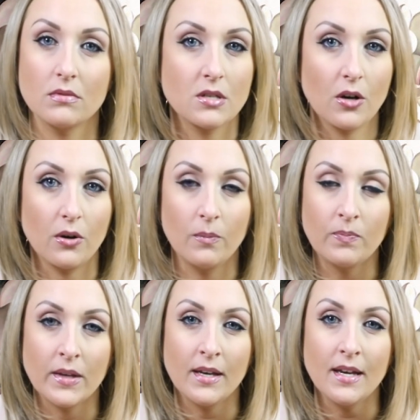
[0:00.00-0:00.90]
So
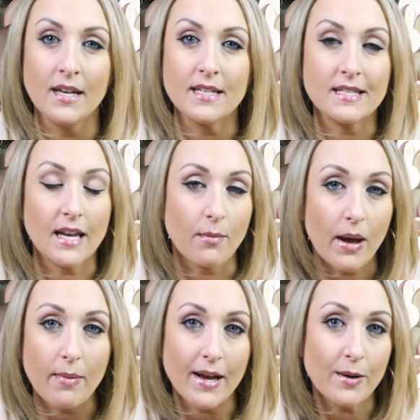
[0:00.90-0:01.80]
say
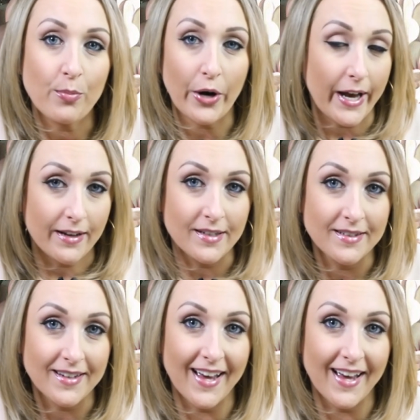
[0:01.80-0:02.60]
bye-bye to bread.